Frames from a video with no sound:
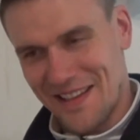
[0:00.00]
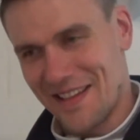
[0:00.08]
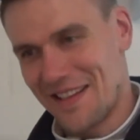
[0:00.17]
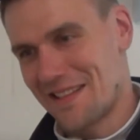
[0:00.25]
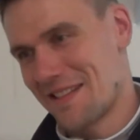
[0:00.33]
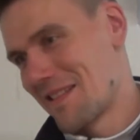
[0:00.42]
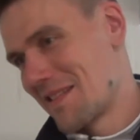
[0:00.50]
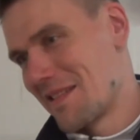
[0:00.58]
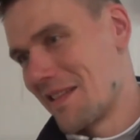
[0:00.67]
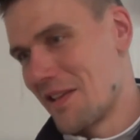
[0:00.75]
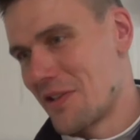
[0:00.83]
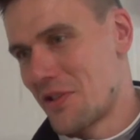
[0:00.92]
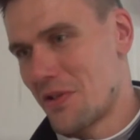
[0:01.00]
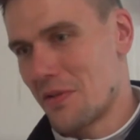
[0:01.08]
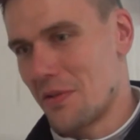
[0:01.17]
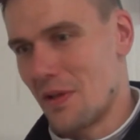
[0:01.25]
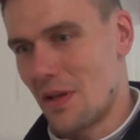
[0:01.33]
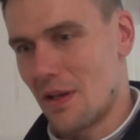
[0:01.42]
as they
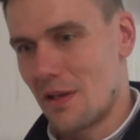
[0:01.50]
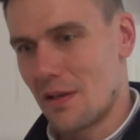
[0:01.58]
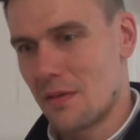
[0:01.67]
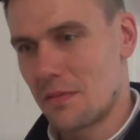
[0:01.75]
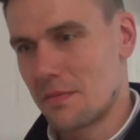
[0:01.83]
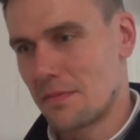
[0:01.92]
should, and